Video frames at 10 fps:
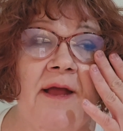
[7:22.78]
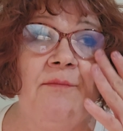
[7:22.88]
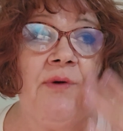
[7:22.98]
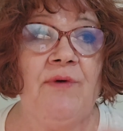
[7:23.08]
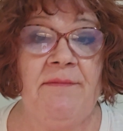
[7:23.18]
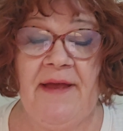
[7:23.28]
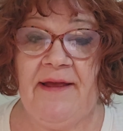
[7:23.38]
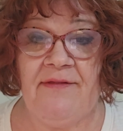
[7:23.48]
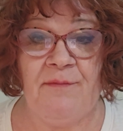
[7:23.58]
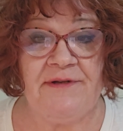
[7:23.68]
but we
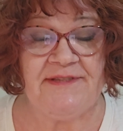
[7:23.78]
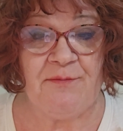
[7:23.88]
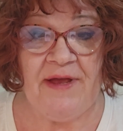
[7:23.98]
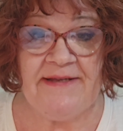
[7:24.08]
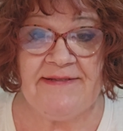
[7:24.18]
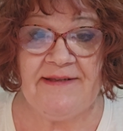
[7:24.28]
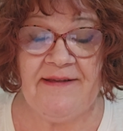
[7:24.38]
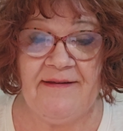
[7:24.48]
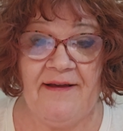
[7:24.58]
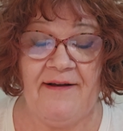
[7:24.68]
made the most
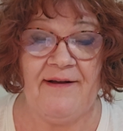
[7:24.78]
amazing